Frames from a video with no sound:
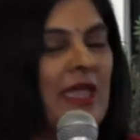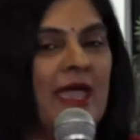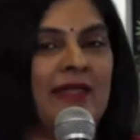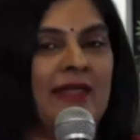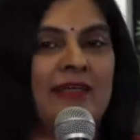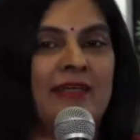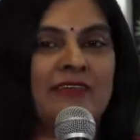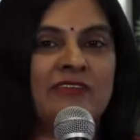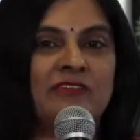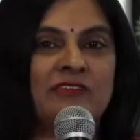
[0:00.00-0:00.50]

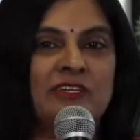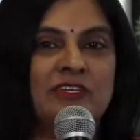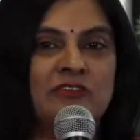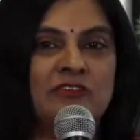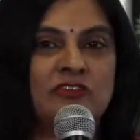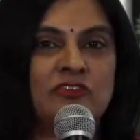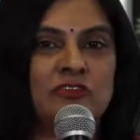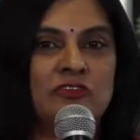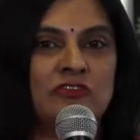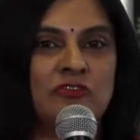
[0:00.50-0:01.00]
And as
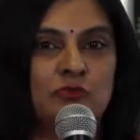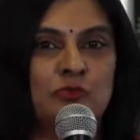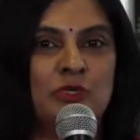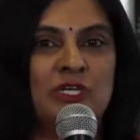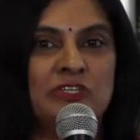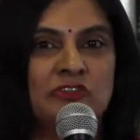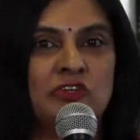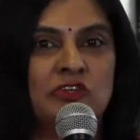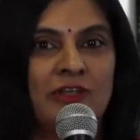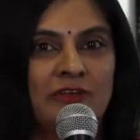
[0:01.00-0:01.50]
teachers,
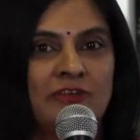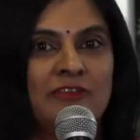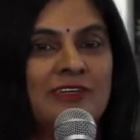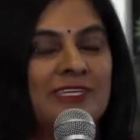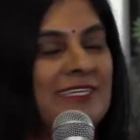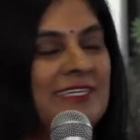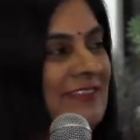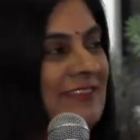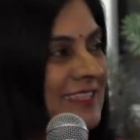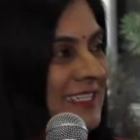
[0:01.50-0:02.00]
we
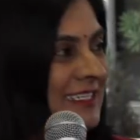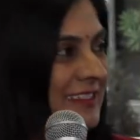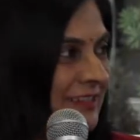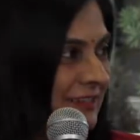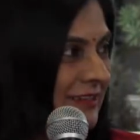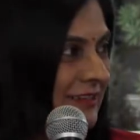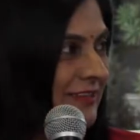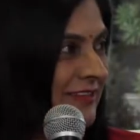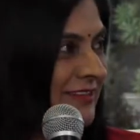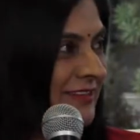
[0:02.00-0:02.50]
generally see
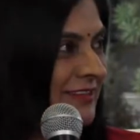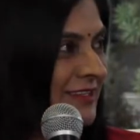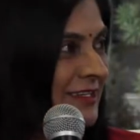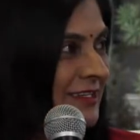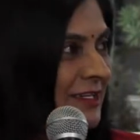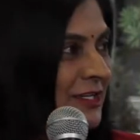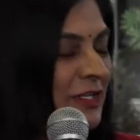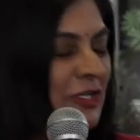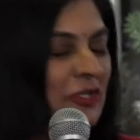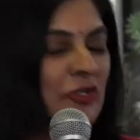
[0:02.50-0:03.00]
this.
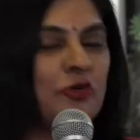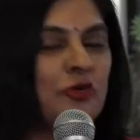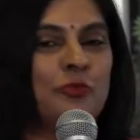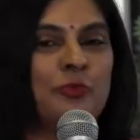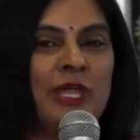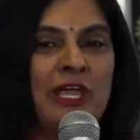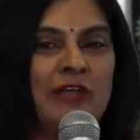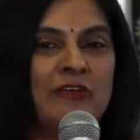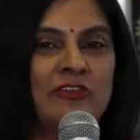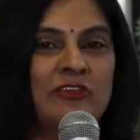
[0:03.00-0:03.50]

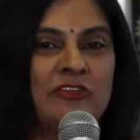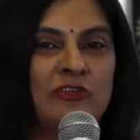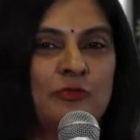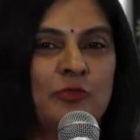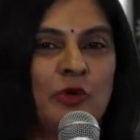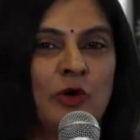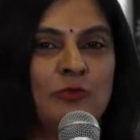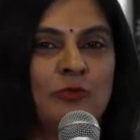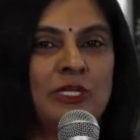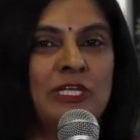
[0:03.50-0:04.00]

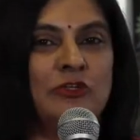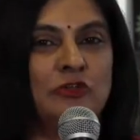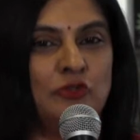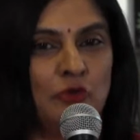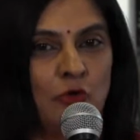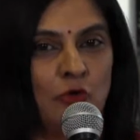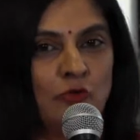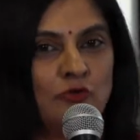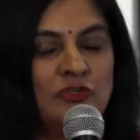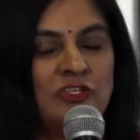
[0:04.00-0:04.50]
Parents probably
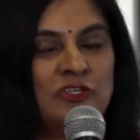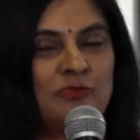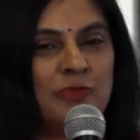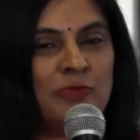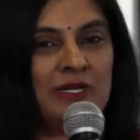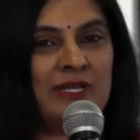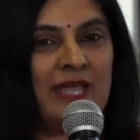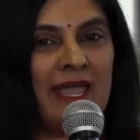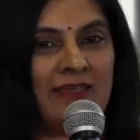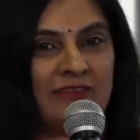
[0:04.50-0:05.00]

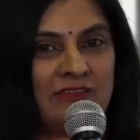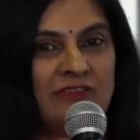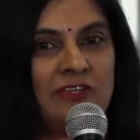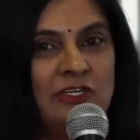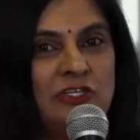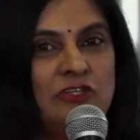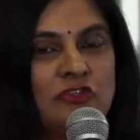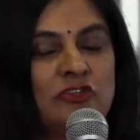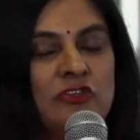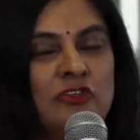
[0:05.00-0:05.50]
don't, but as
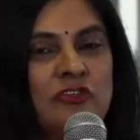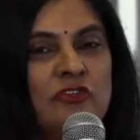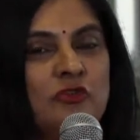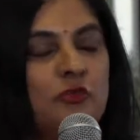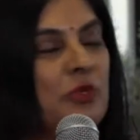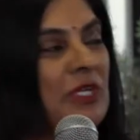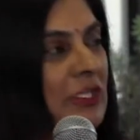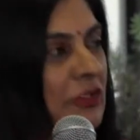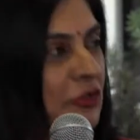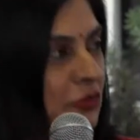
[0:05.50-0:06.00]

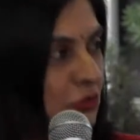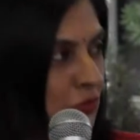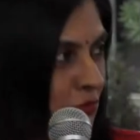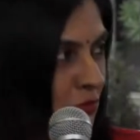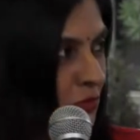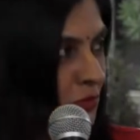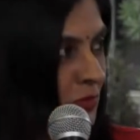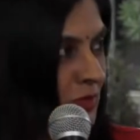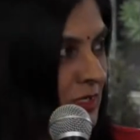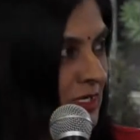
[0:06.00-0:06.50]
teachers, we
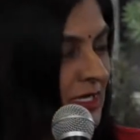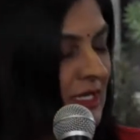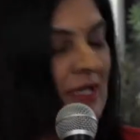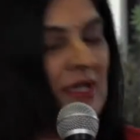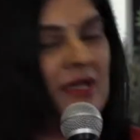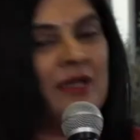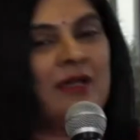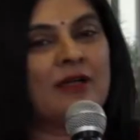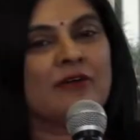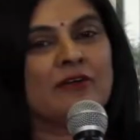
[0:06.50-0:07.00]
do.
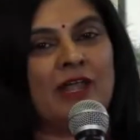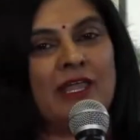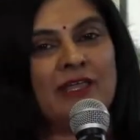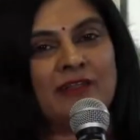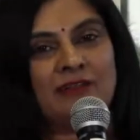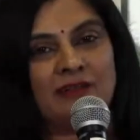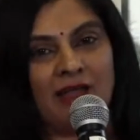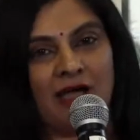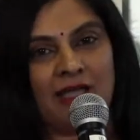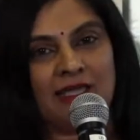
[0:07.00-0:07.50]

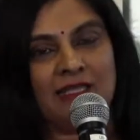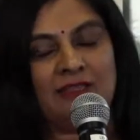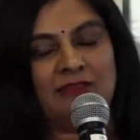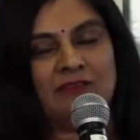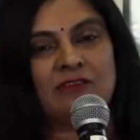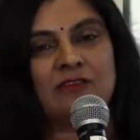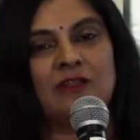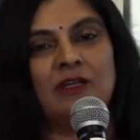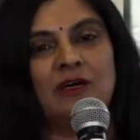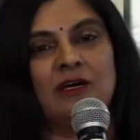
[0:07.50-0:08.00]
Grade
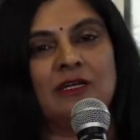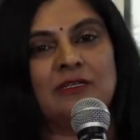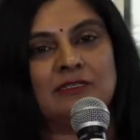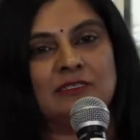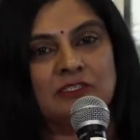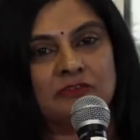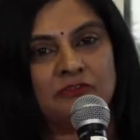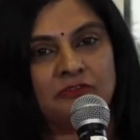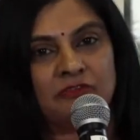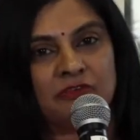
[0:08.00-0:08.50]
9s
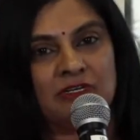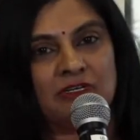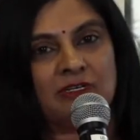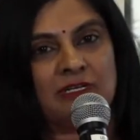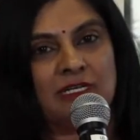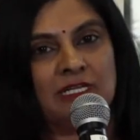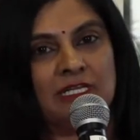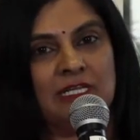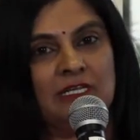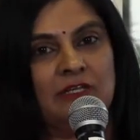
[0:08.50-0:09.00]
learn
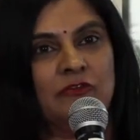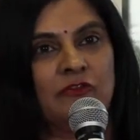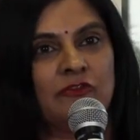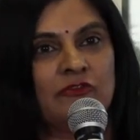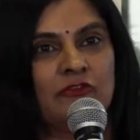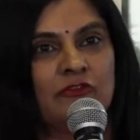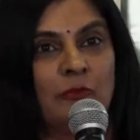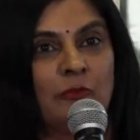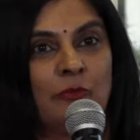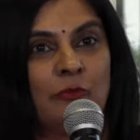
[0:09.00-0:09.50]
differently
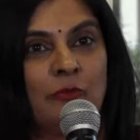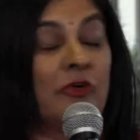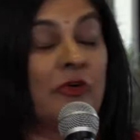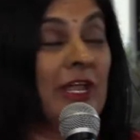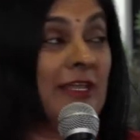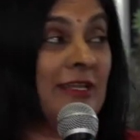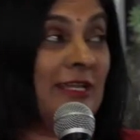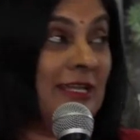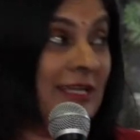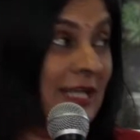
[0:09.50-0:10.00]
from
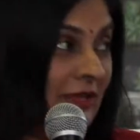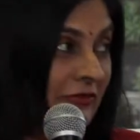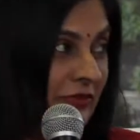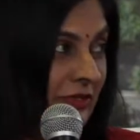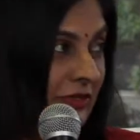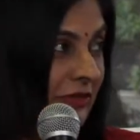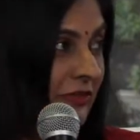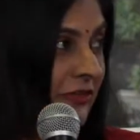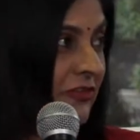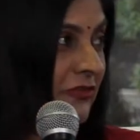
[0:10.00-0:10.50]
grade
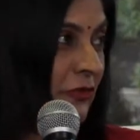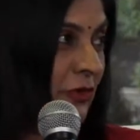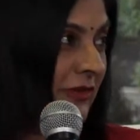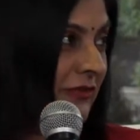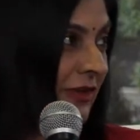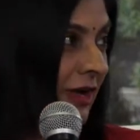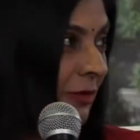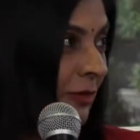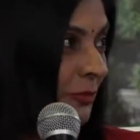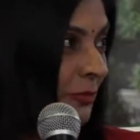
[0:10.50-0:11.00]
11s, for
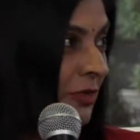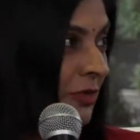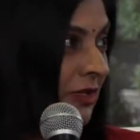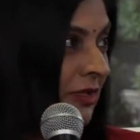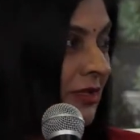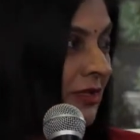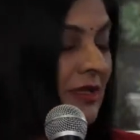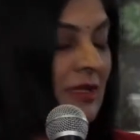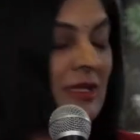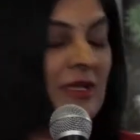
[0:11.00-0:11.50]

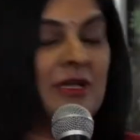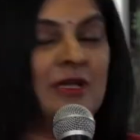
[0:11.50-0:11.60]
example.